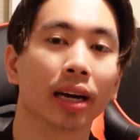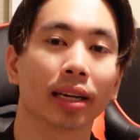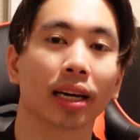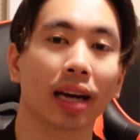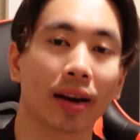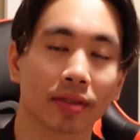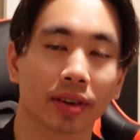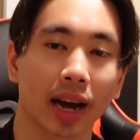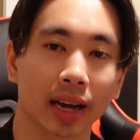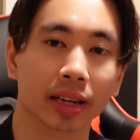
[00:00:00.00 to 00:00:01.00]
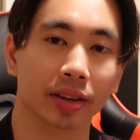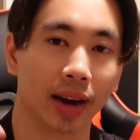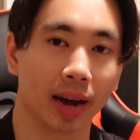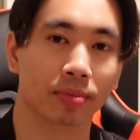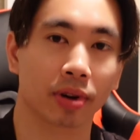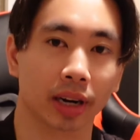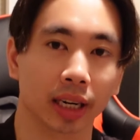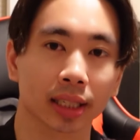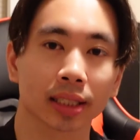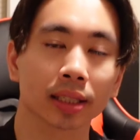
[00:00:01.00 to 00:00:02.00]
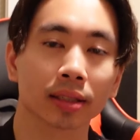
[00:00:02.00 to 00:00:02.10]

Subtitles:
And then after that, you add product.